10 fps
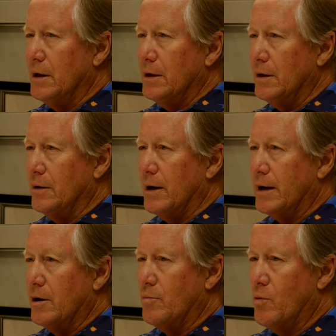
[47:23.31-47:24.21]
you know, I
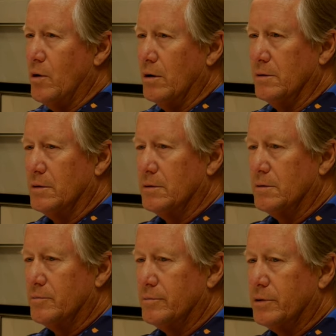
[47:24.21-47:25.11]
go more
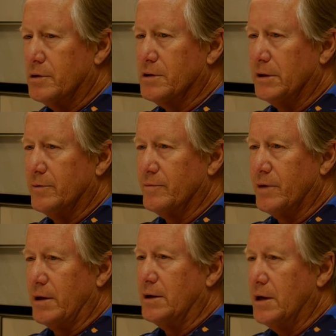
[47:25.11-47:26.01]
personally,
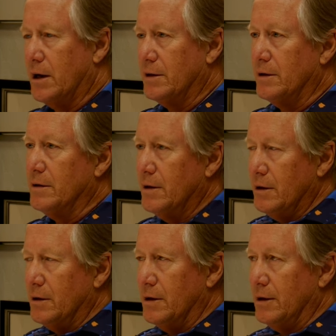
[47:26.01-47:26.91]
like gut
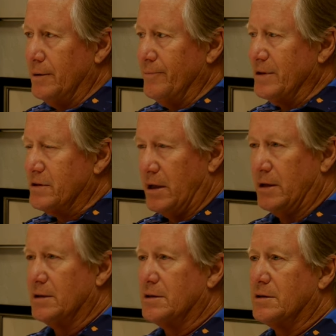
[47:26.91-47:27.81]
um,
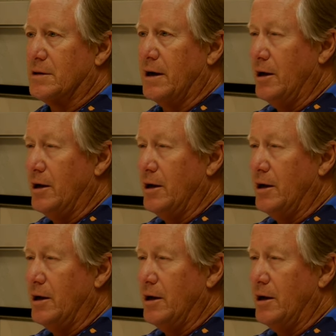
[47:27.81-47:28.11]
aesthetics. I